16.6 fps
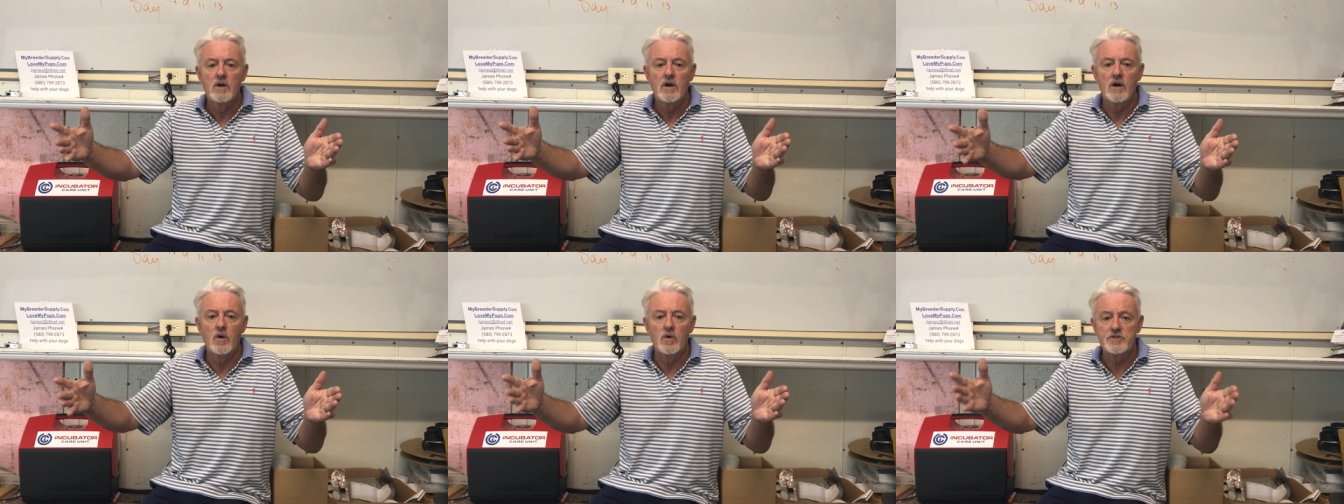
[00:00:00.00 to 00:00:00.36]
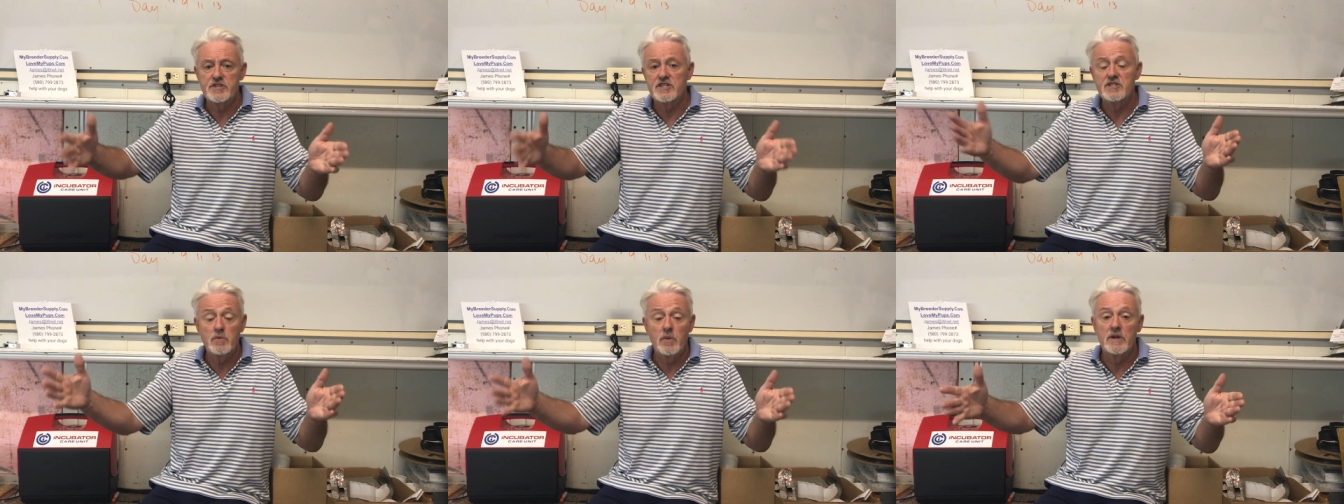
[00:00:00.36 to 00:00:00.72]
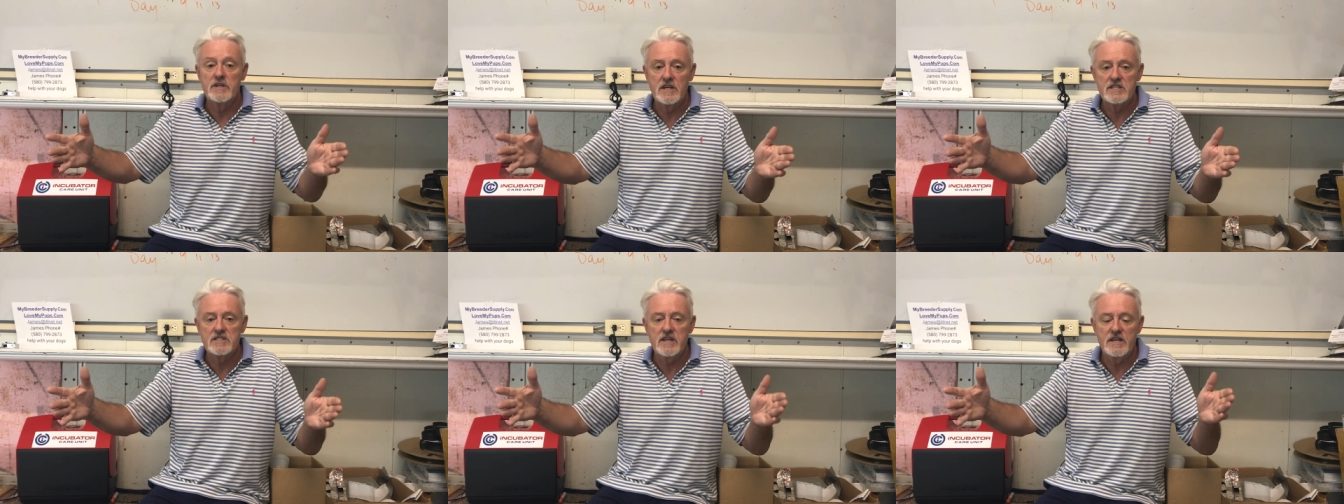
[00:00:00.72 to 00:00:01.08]
uh, or sixty-one
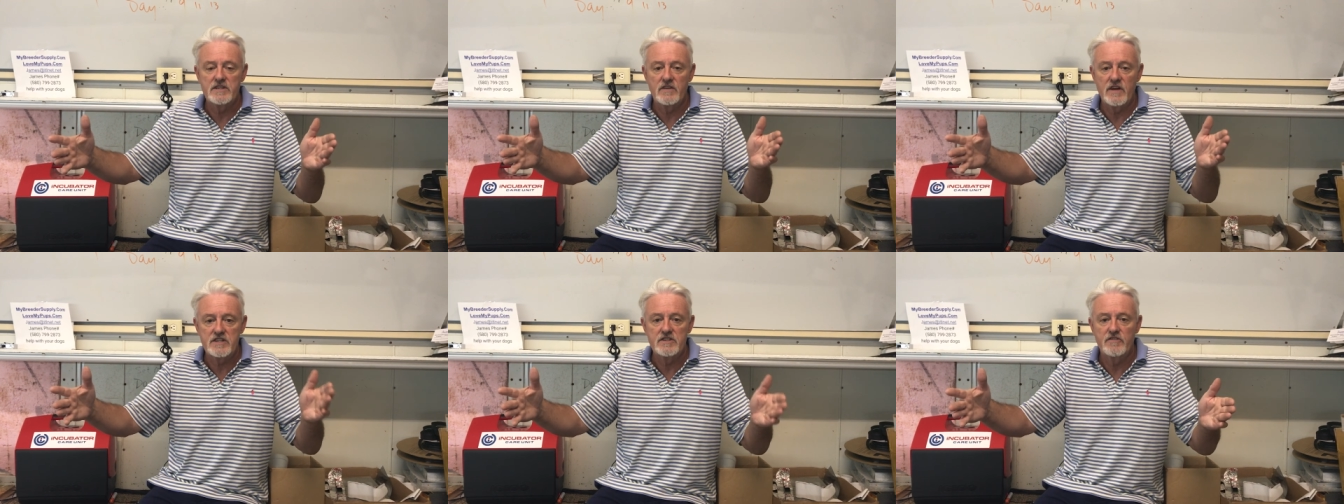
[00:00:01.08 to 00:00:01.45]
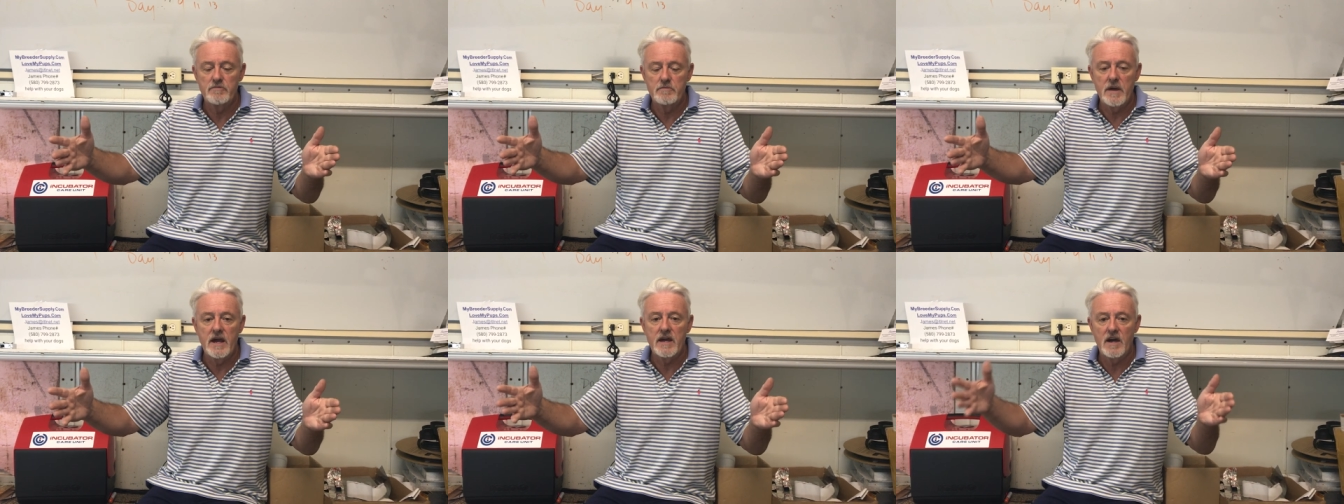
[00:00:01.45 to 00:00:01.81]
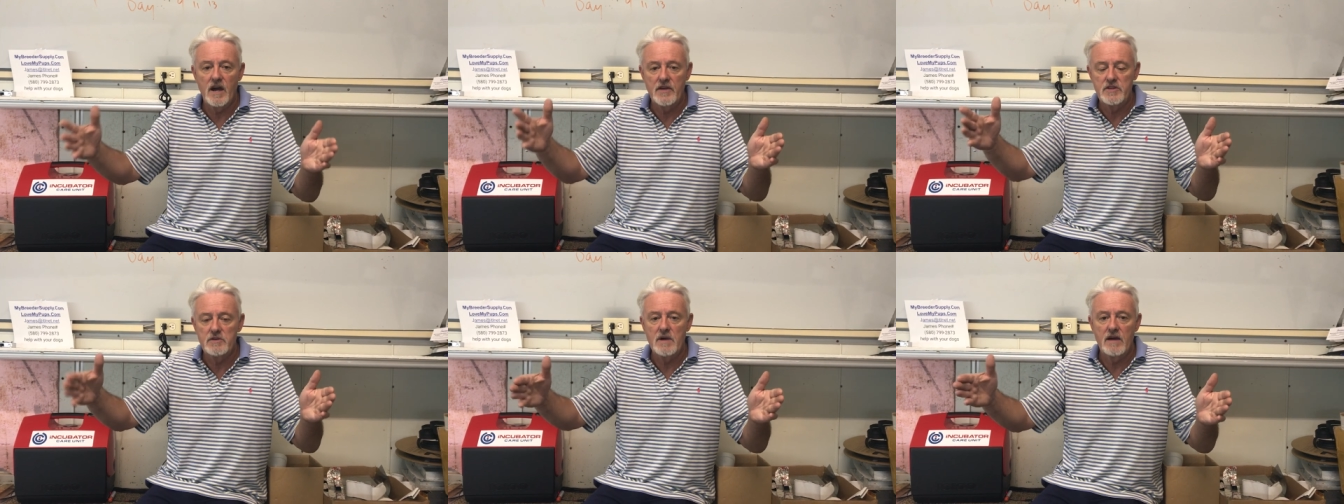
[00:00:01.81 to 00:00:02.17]
days later actually from A
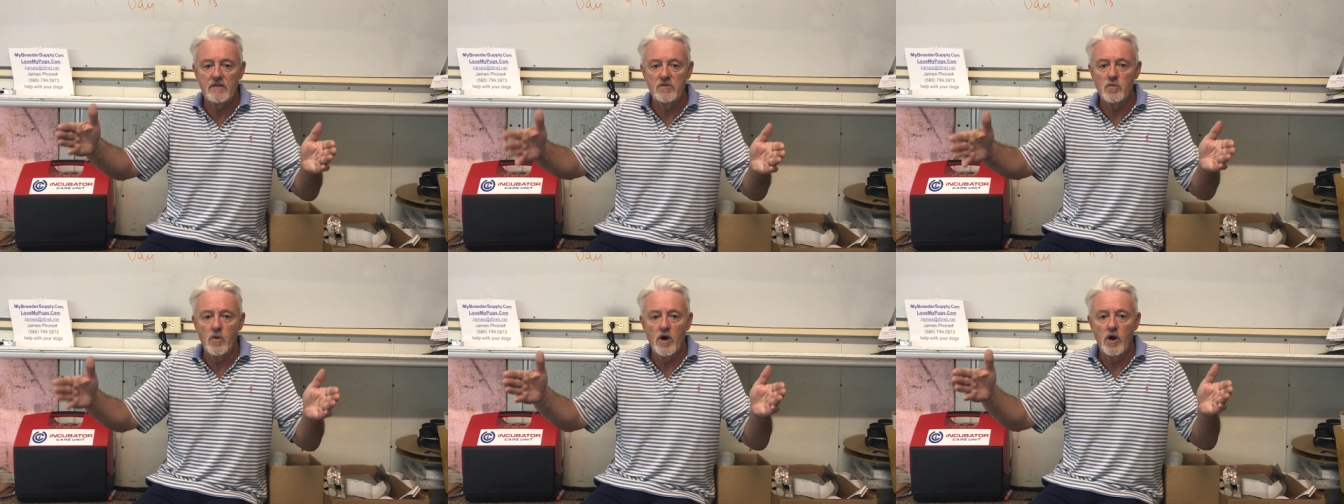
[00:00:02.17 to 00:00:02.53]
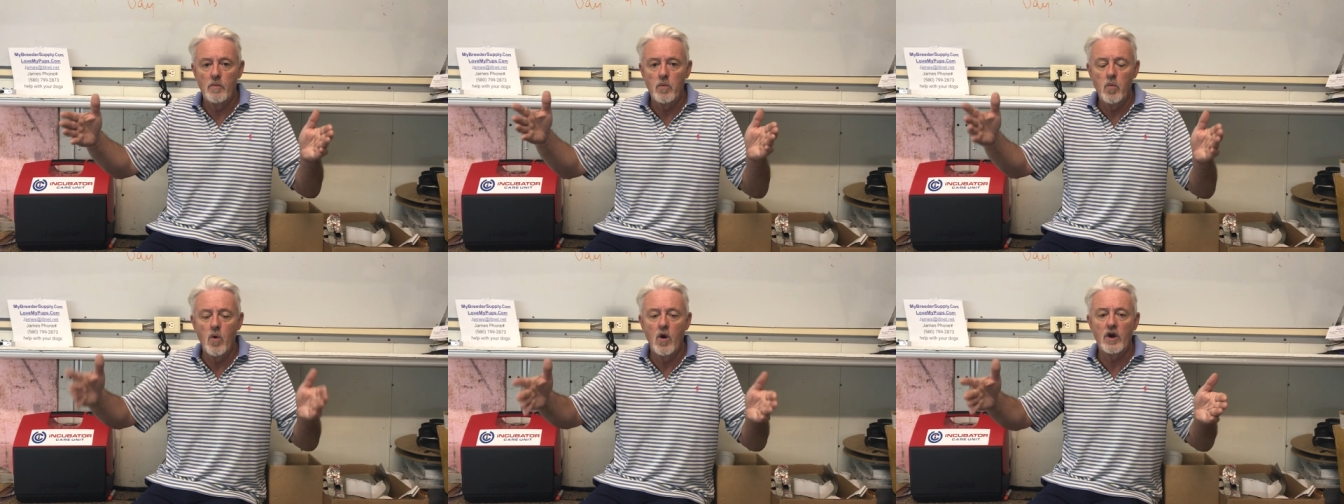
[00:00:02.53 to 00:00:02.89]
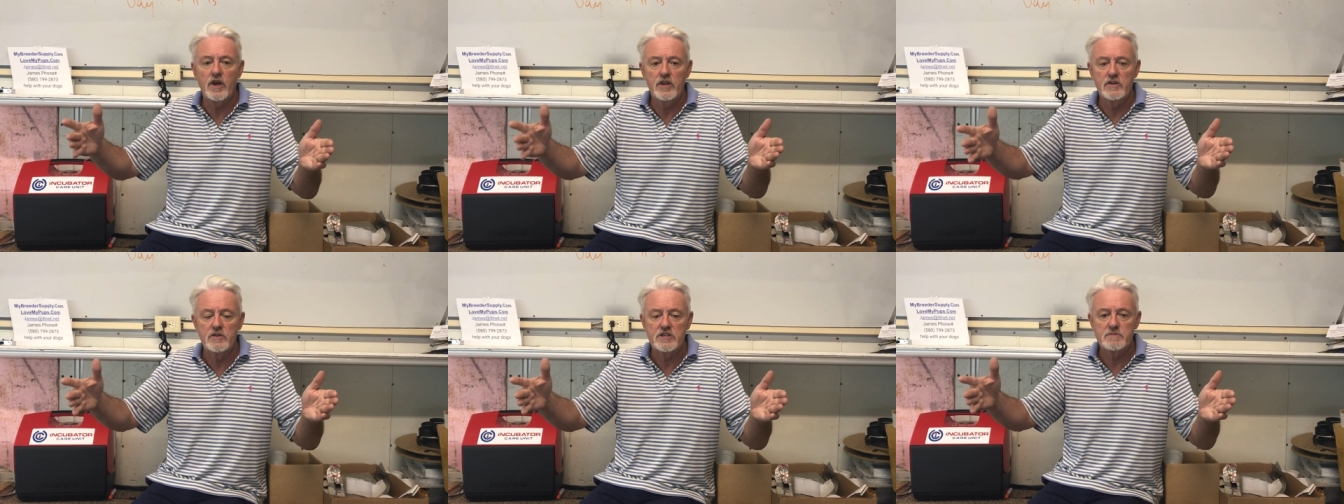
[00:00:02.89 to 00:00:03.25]
I that you have the whelp? What
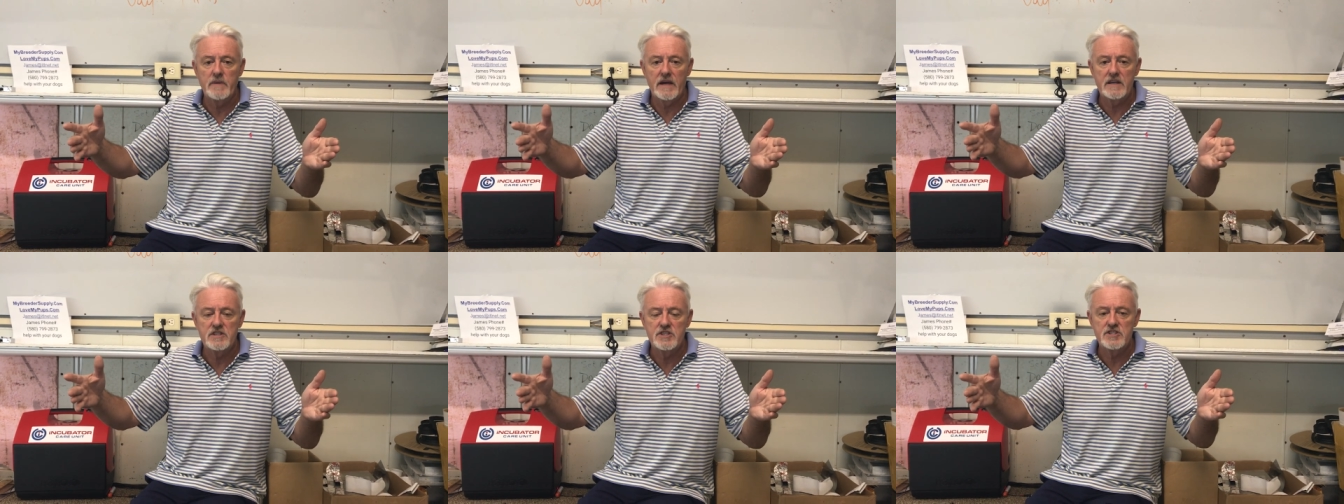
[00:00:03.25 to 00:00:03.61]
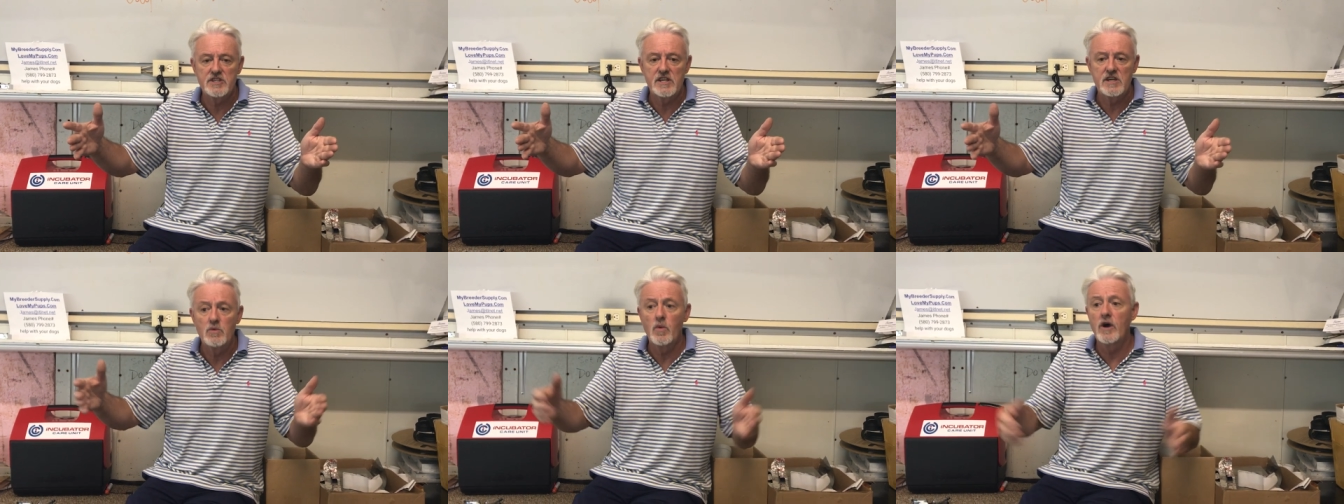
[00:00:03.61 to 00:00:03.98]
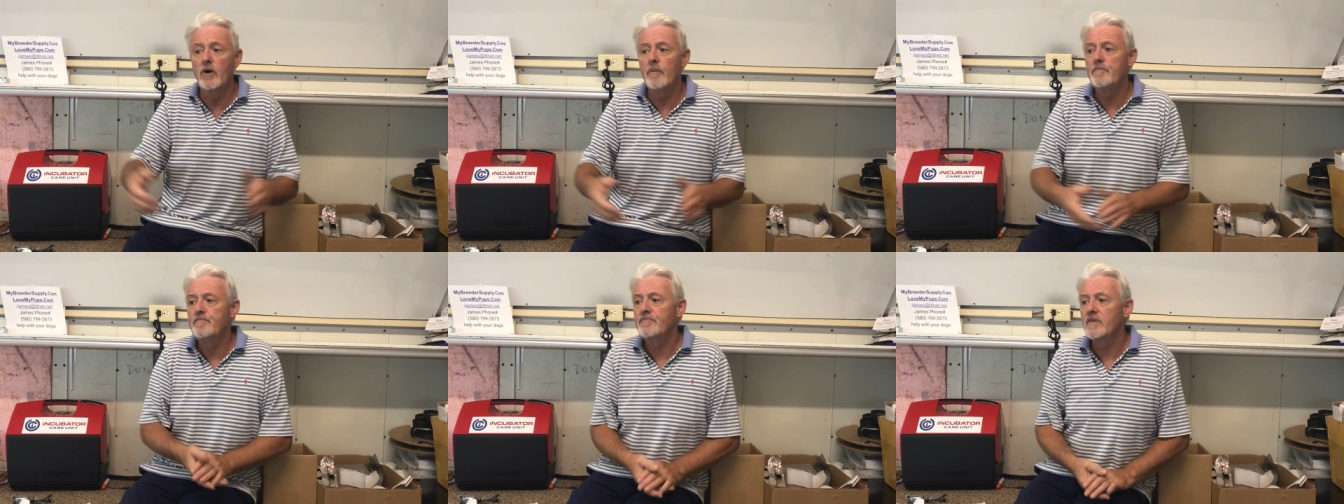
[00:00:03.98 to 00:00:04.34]
can you expect to see?
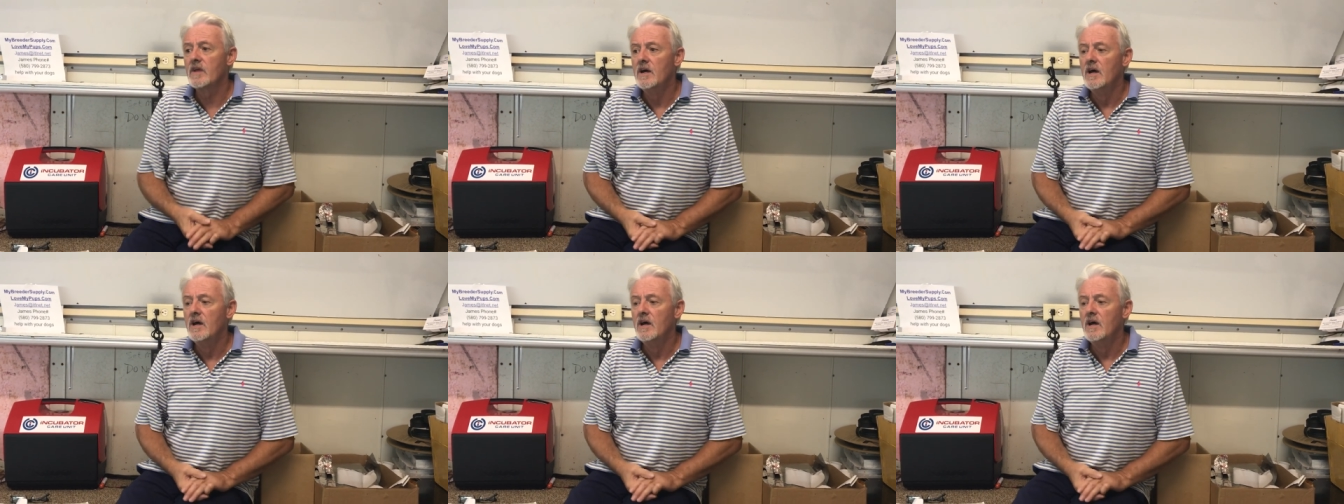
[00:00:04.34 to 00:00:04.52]
Well,